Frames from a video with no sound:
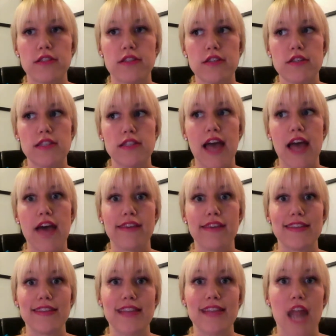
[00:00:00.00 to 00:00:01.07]
is the
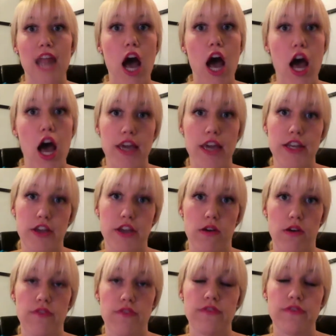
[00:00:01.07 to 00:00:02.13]
heaviest that I know
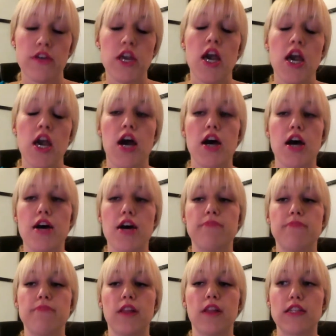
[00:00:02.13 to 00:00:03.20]
of.
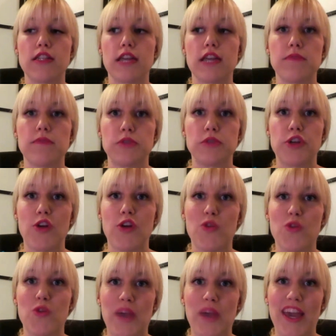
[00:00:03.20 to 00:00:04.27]
A lot of times when you're
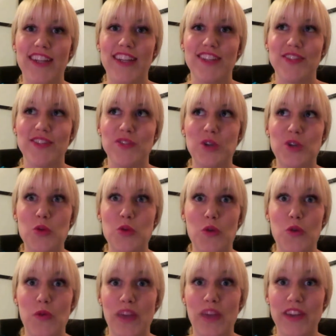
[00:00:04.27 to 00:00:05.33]
overweight, you don't
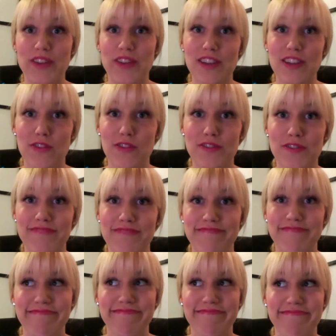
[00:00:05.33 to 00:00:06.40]
want to weigh yourself.
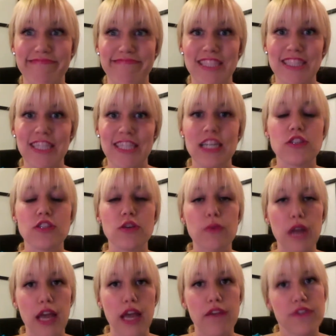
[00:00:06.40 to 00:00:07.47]
So
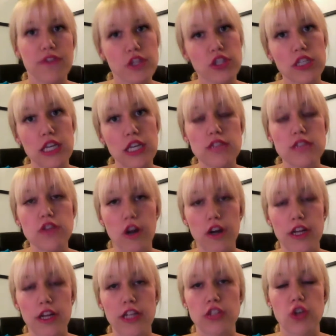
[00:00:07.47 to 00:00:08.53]
when I officially
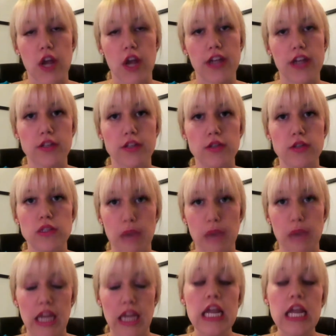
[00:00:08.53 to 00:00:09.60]
started trying to lose
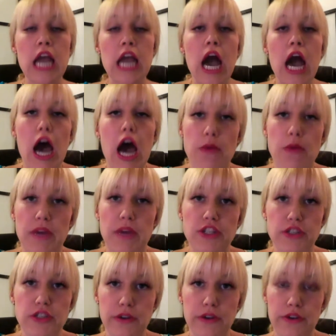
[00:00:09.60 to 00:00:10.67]
weight, I weighed
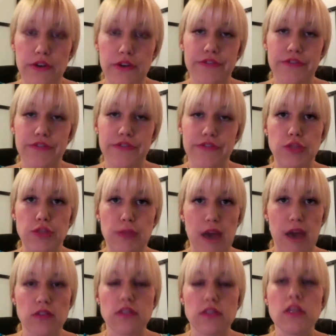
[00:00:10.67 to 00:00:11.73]
242
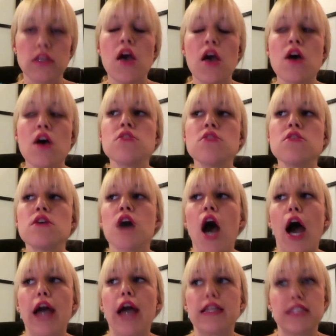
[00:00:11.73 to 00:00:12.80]
pounds.
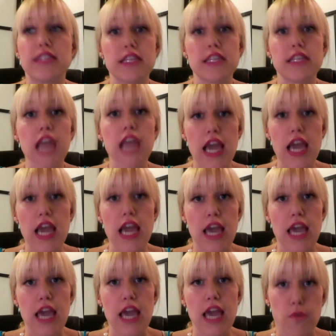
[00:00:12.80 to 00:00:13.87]
I did take
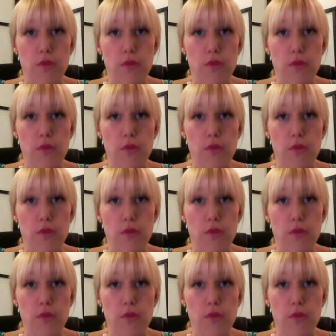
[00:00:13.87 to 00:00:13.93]
a before